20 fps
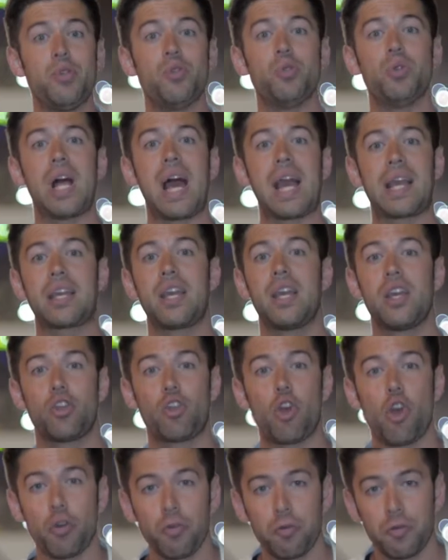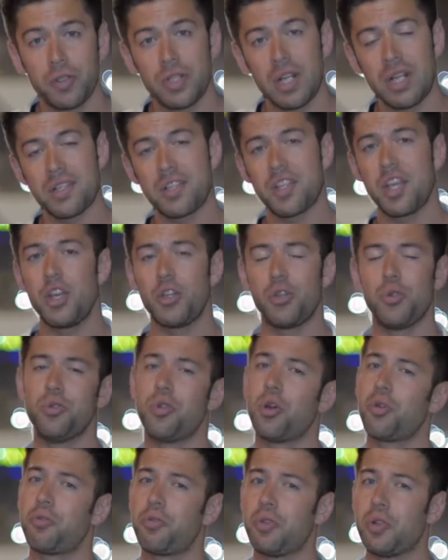you lack confidence, you
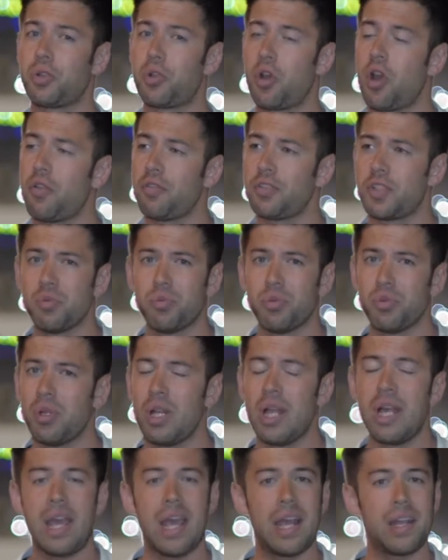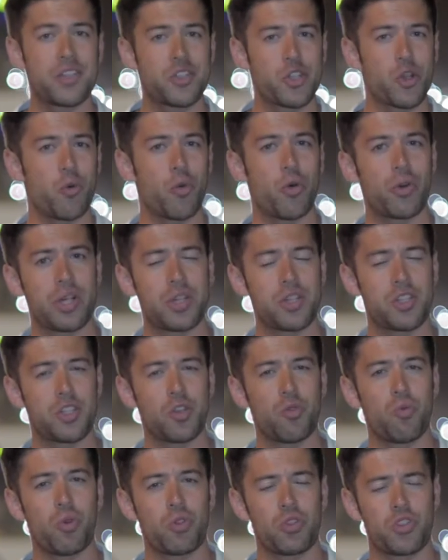don't feel comfortable, and so on and
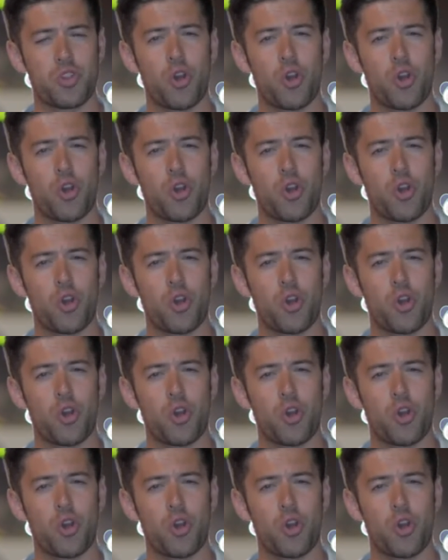so on.